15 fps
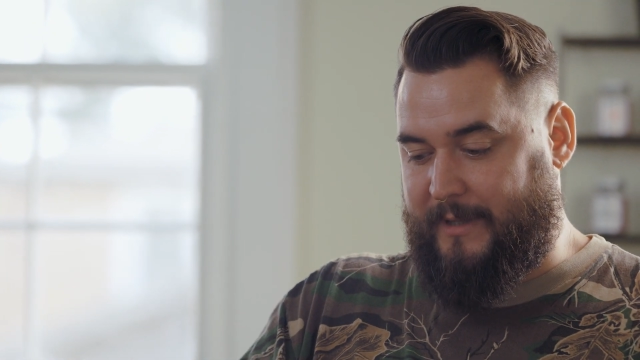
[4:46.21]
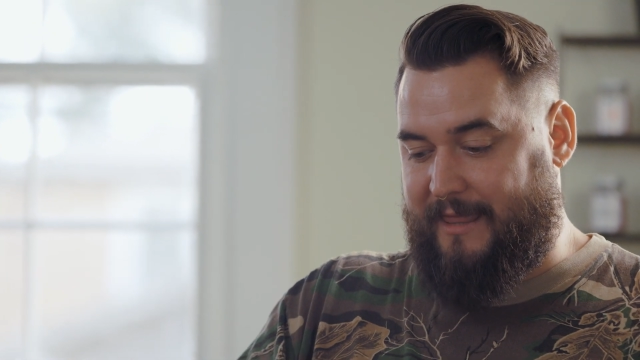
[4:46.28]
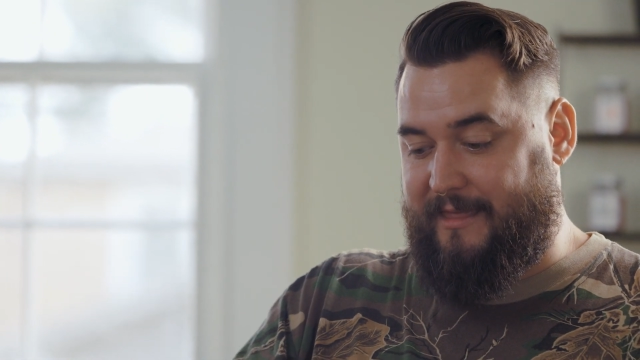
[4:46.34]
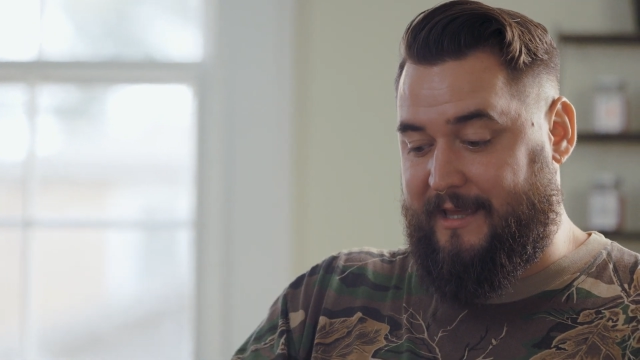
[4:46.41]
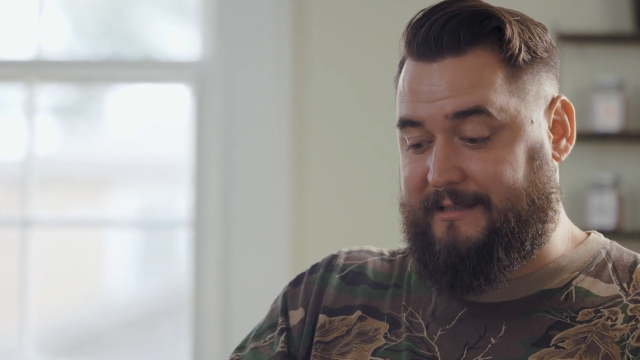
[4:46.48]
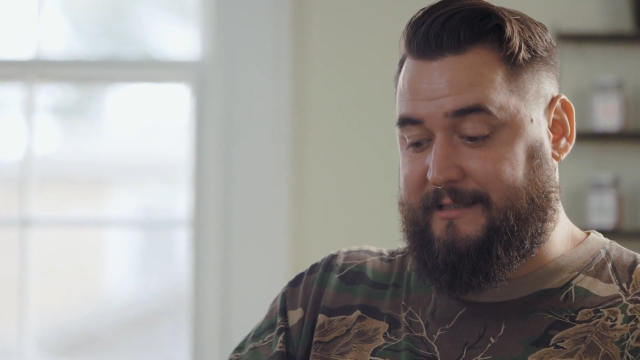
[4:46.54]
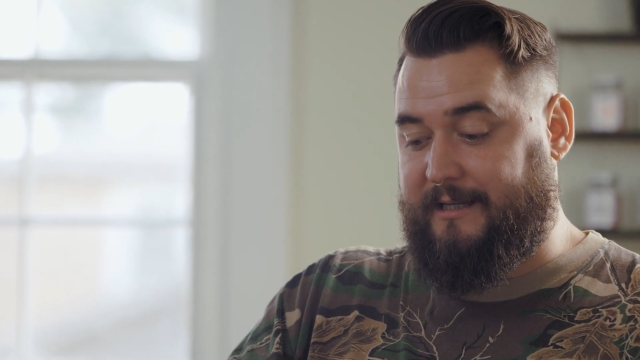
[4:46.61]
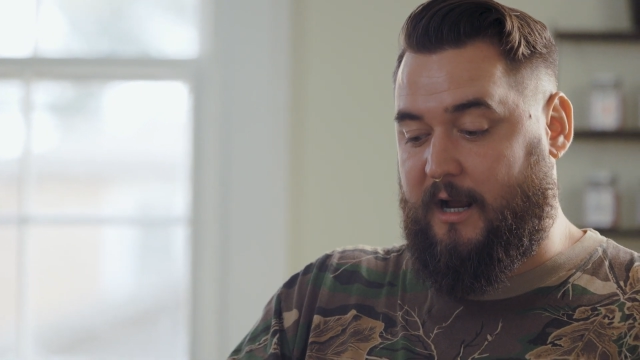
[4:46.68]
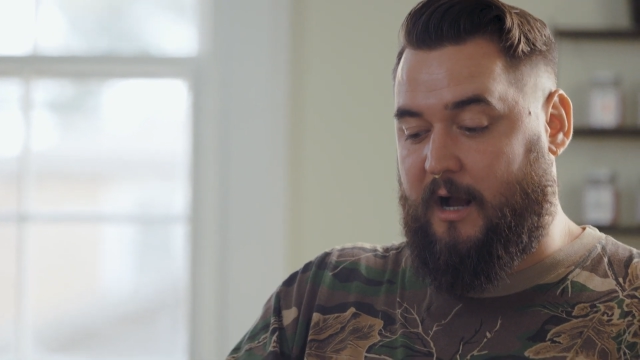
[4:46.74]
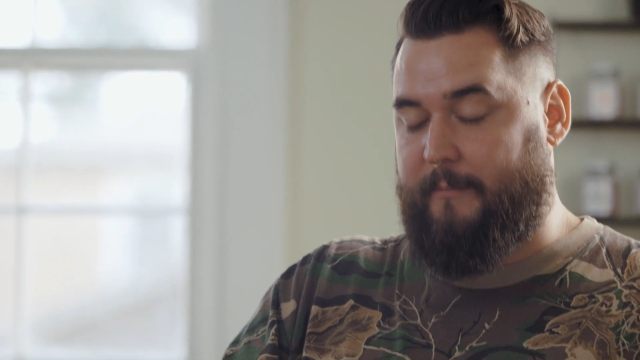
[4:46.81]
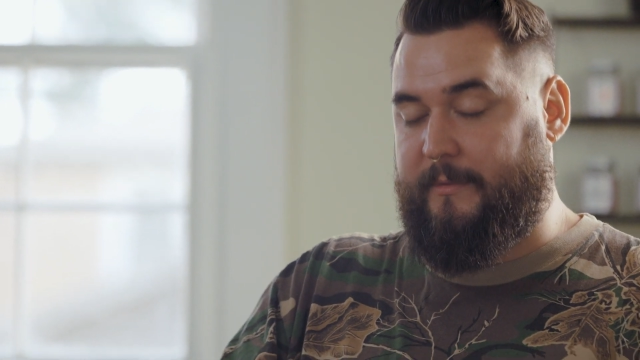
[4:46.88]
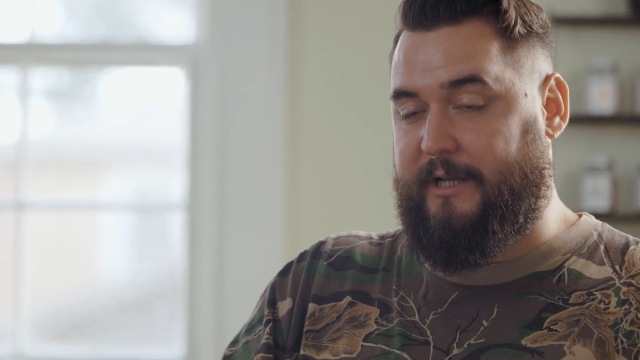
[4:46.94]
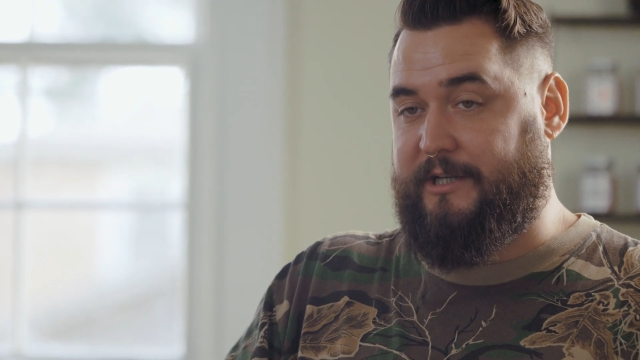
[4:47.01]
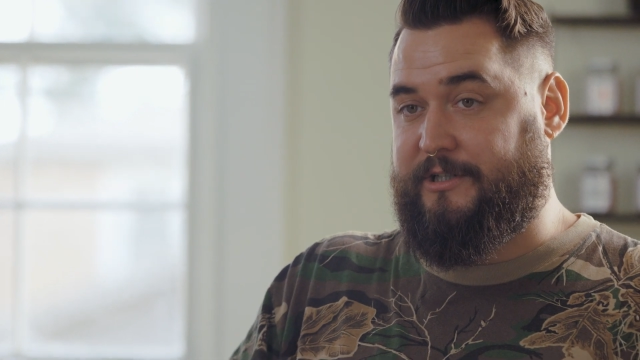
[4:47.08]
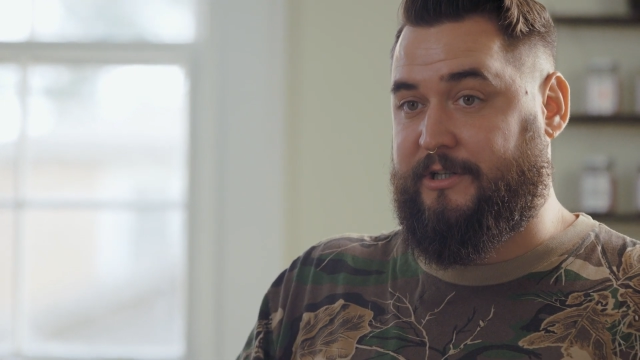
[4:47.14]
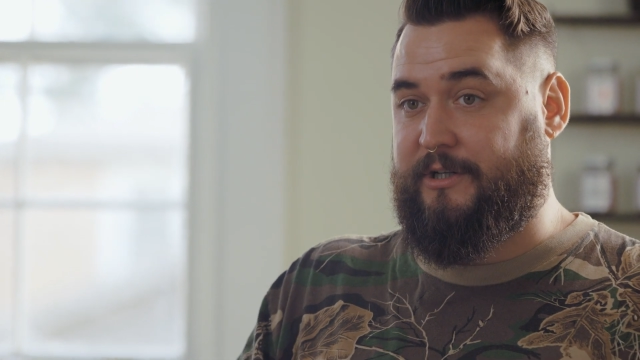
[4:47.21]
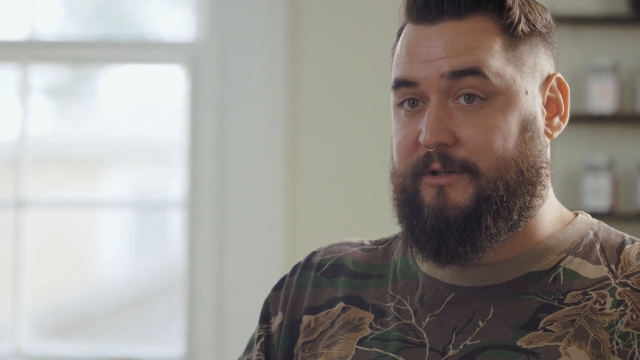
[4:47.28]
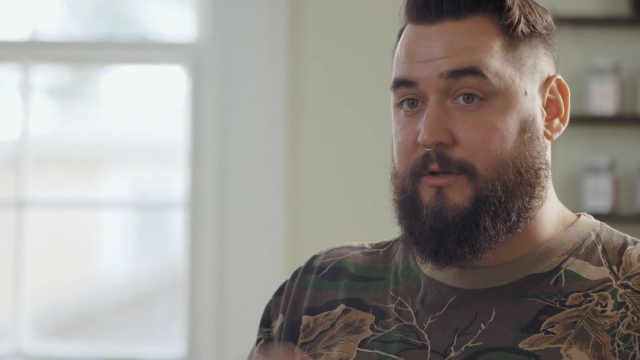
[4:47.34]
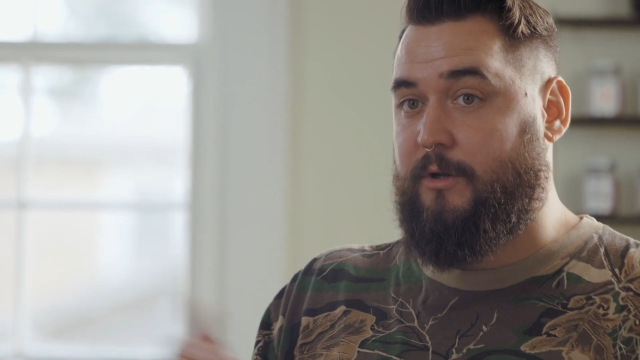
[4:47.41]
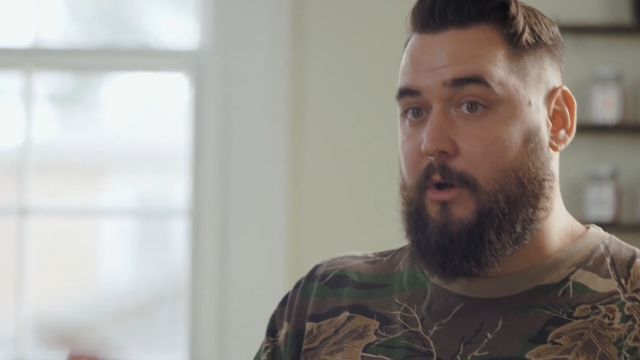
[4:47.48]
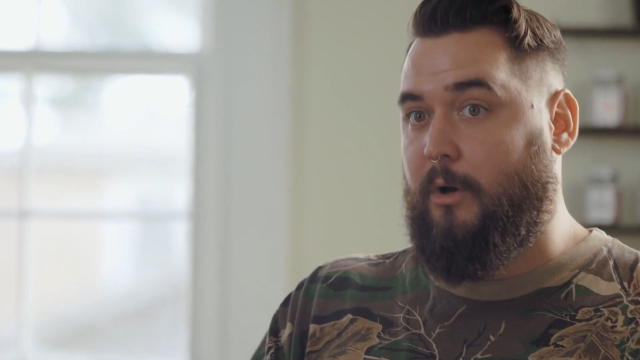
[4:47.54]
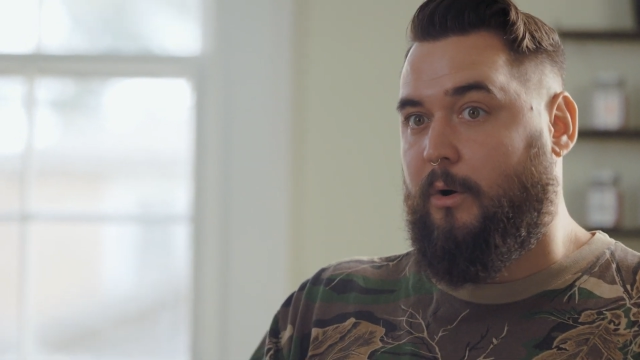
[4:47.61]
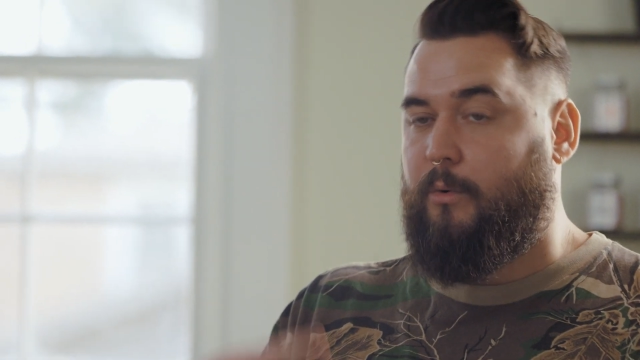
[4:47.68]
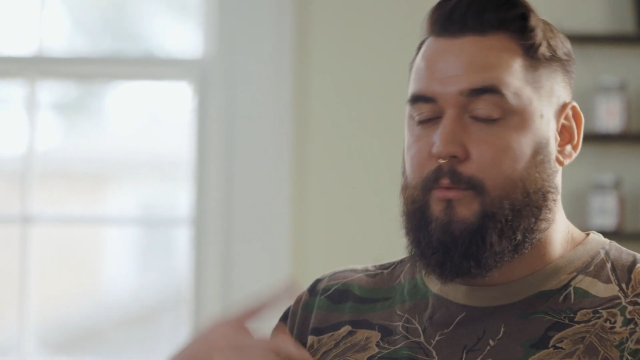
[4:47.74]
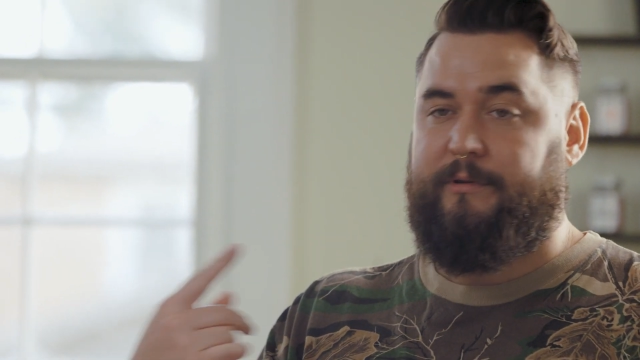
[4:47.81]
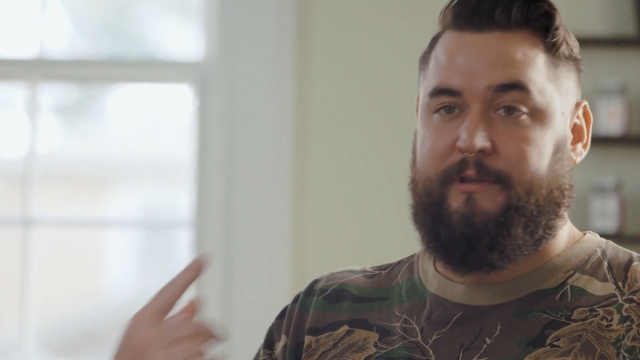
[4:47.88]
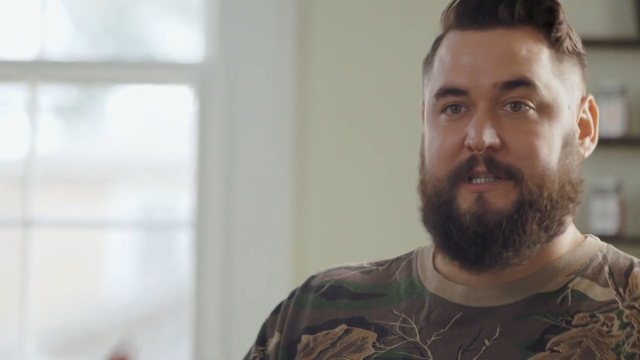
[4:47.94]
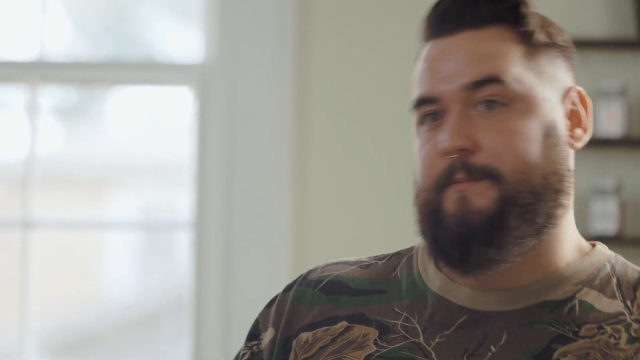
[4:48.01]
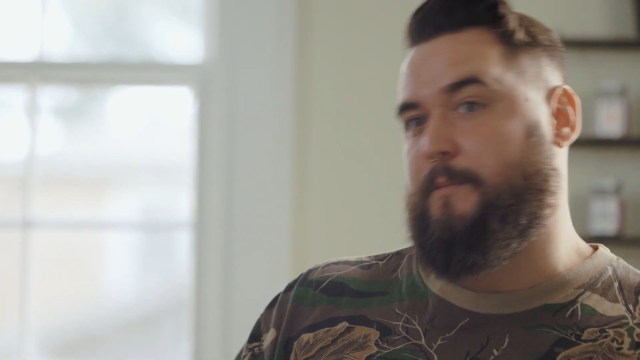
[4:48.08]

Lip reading: this in combination with the